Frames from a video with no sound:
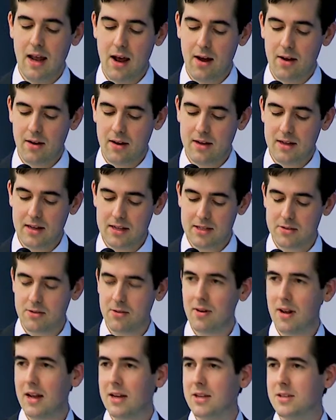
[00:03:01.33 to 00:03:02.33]
our
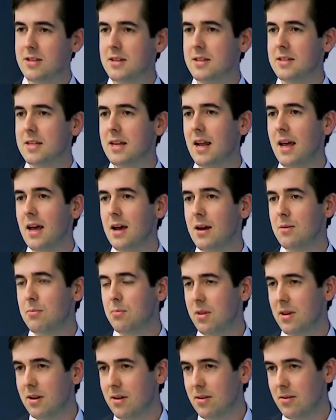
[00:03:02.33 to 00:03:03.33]
industrial relations and our
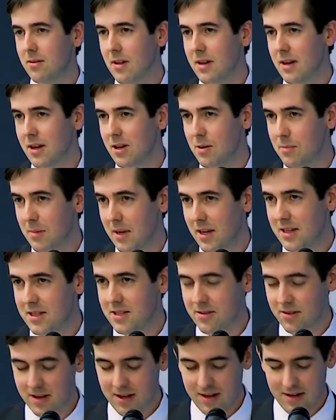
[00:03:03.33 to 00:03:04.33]
political and economic
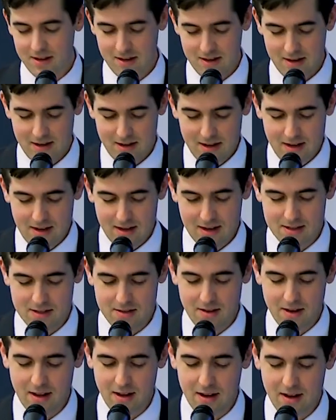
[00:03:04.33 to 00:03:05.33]
history in
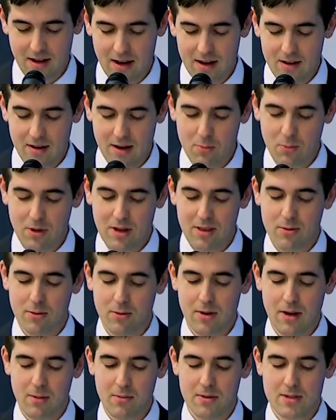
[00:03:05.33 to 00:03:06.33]
Australia. And we
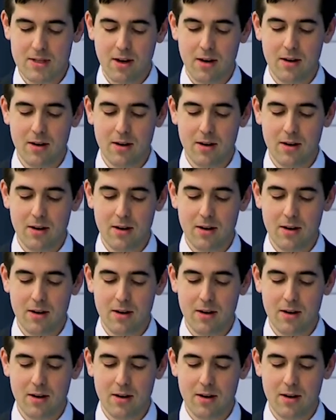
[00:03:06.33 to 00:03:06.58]
thought it was